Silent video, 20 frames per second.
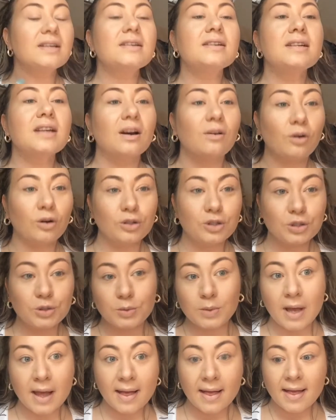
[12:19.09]
Now
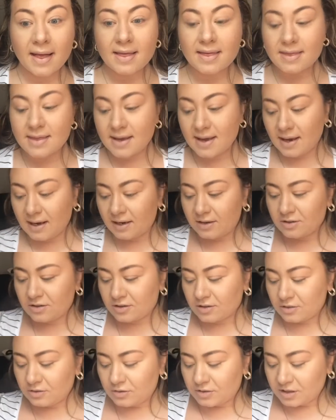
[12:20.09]
onto the eyes. Just
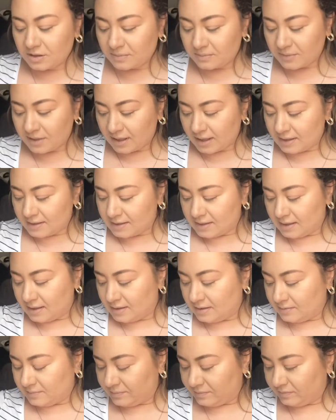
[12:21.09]
gonna do some, like I
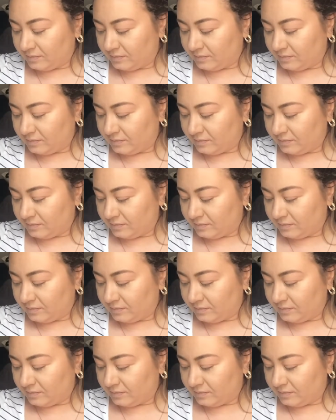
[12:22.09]
said,